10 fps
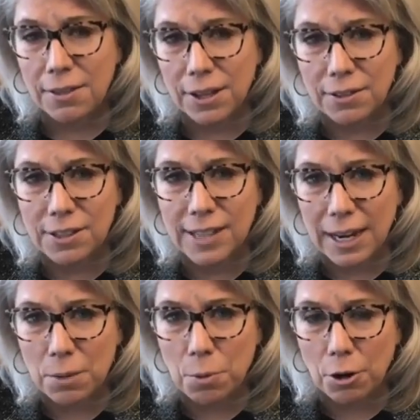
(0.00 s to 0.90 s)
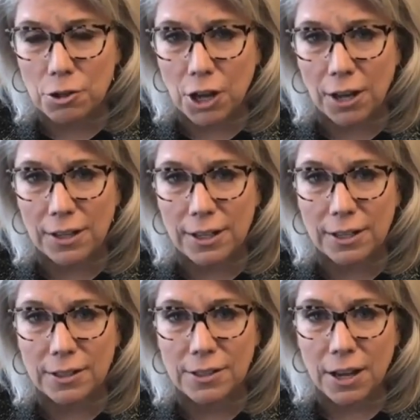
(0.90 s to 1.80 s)
The, the second part, John,
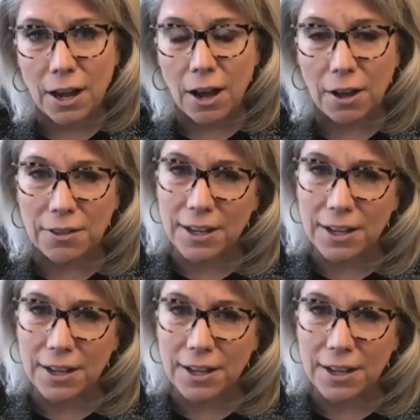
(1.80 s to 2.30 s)
is uh,